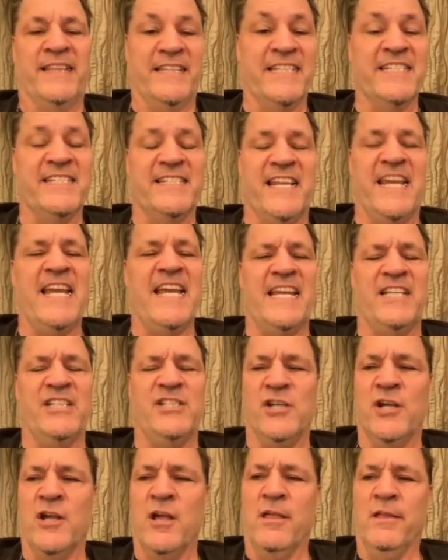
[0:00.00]
this
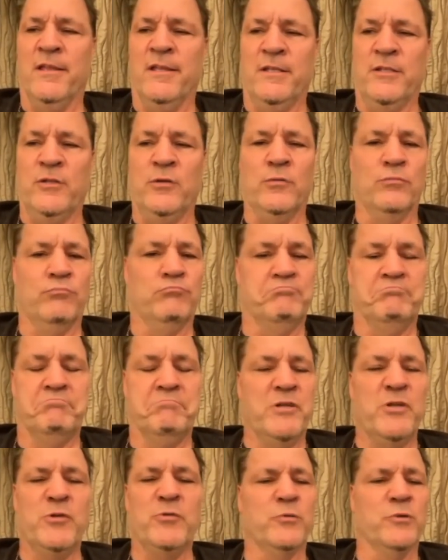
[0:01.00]
age, you
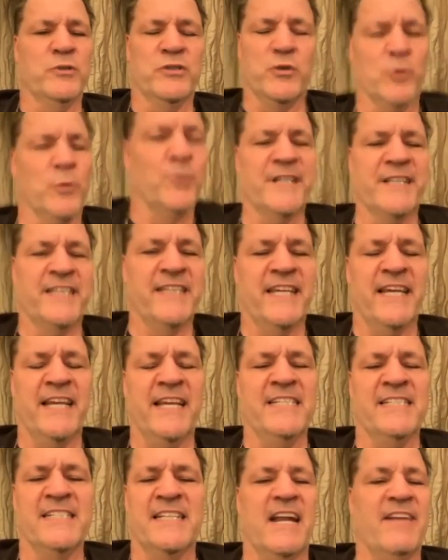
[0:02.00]
were doing
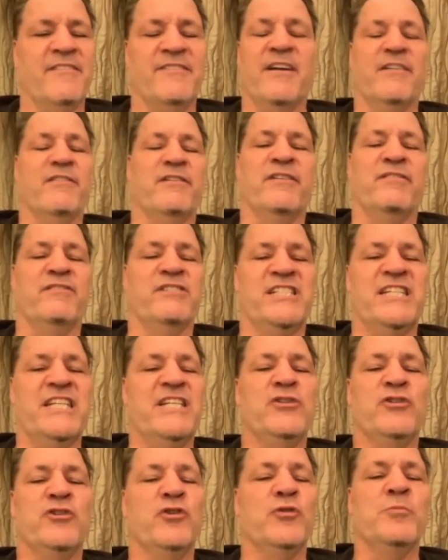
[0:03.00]
things that I've never even seen
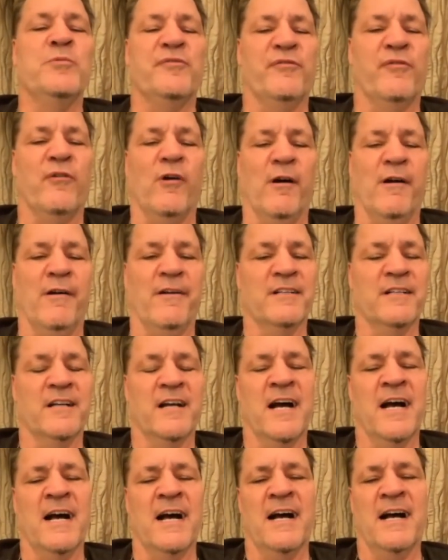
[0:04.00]
you do before.
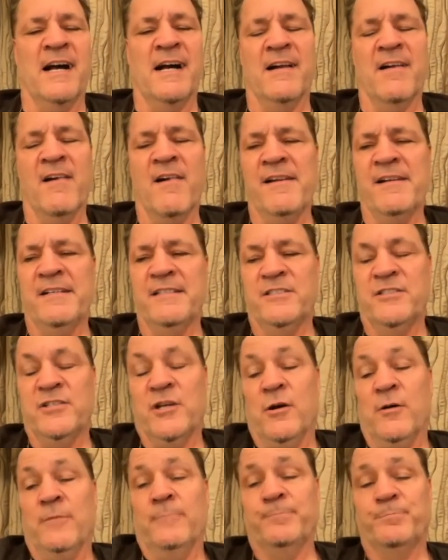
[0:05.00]

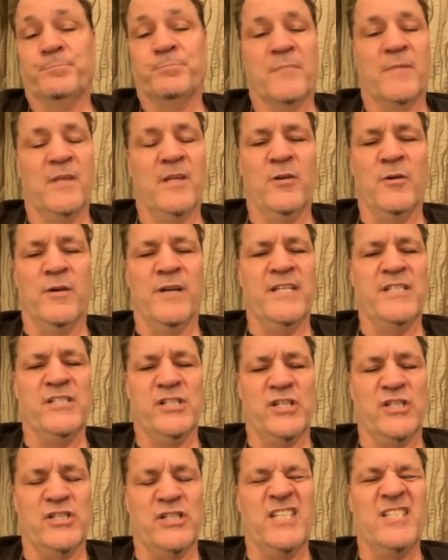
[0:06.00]

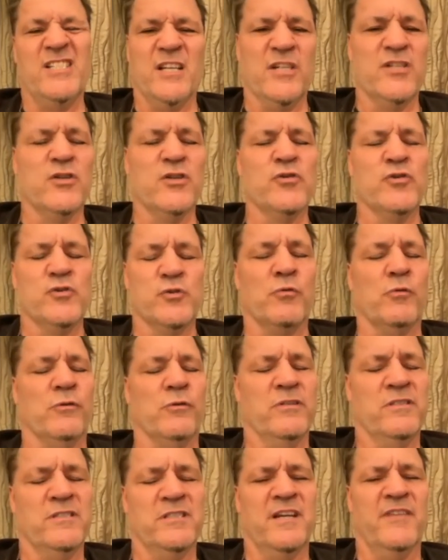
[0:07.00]
He's unusual.
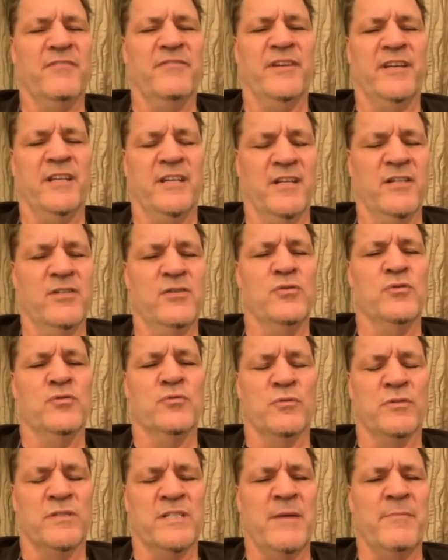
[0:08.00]
He's definitely an
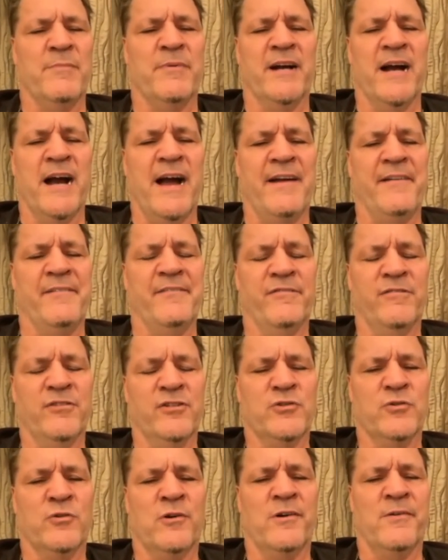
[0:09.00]
unusual type of guy, for
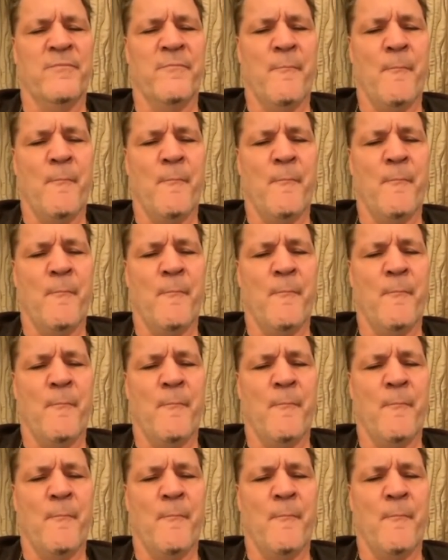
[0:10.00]
sure.